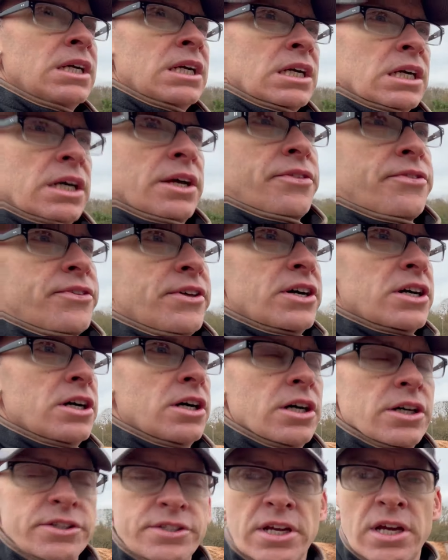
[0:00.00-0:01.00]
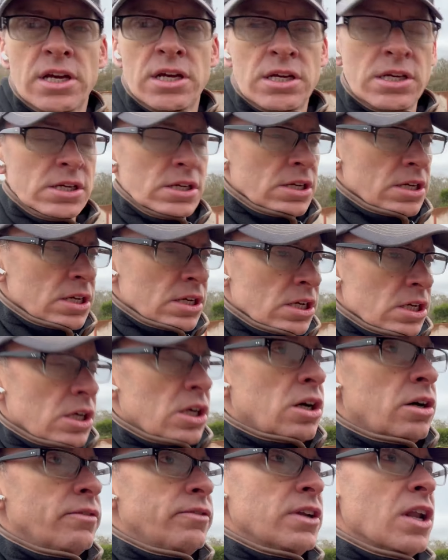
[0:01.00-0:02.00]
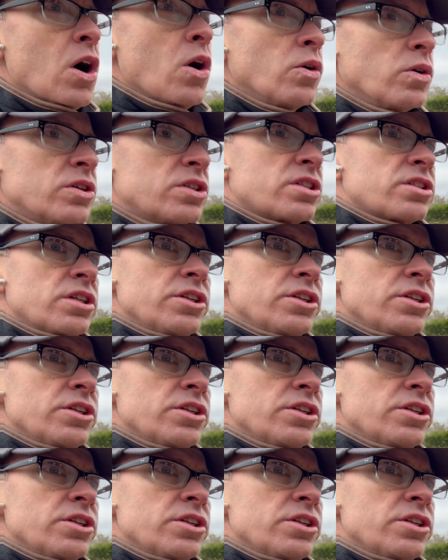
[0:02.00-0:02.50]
a third of logs to